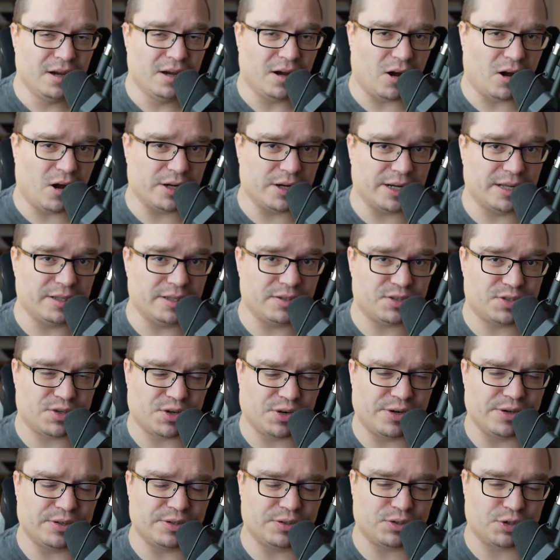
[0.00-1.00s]
on
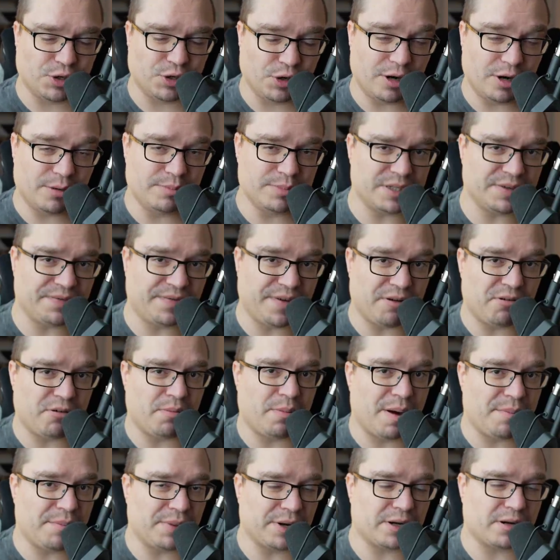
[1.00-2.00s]
uncertain terms, if I
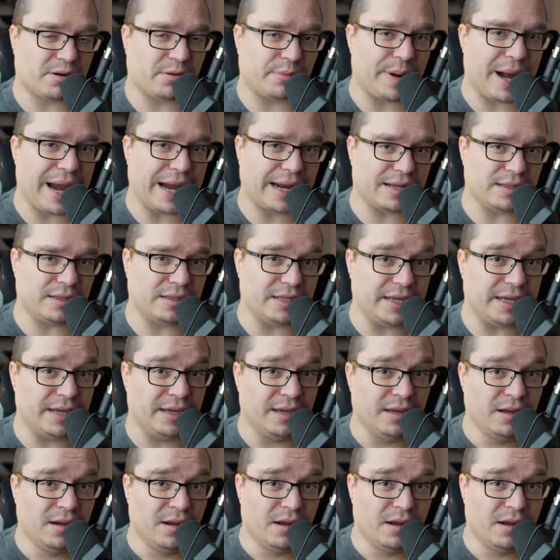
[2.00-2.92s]
remember correctly.